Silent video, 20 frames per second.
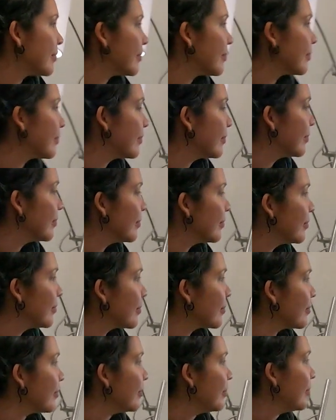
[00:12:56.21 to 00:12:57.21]
you are now
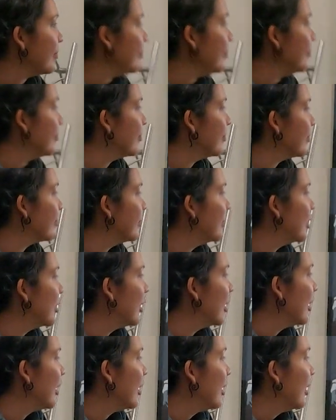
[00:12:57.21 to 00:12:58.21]
experimenting with?
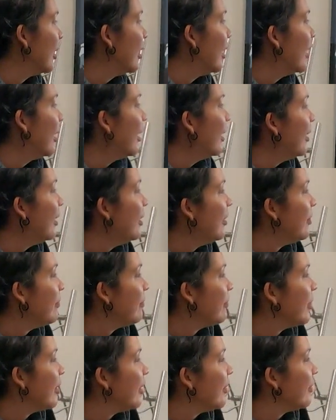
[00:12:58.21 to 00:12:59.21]

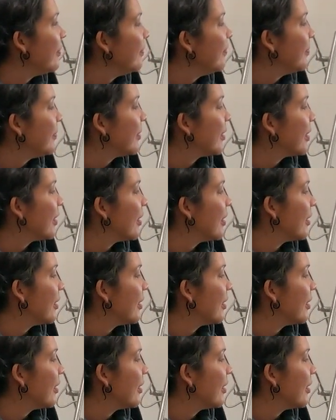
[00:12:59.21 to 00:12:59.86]
Just because the